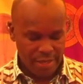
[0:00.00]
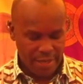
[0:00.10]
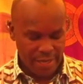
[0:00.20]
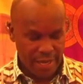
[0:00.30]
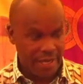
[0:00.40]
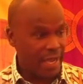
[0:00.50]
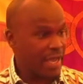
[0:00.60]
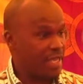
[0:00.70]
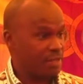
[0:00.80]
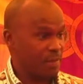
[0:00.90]

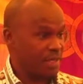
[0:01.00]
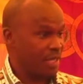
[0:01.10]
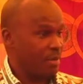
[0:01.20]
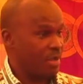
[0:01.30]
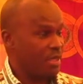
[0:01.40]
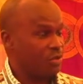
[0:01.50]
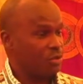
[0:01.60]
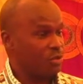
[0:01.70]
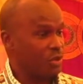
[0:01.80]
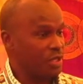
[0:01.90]
asked Pastor Kabithi to
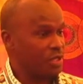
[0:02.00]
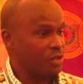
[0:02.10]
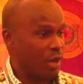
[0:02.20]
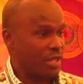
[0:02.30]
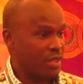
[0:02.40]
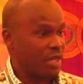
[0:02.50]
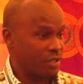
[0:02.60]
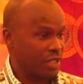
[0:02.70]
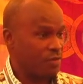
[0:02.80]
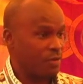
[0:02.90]
do this, so I think I'll
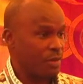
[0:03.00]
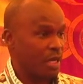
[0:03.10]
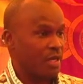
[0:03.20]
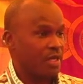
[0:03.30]
start from here.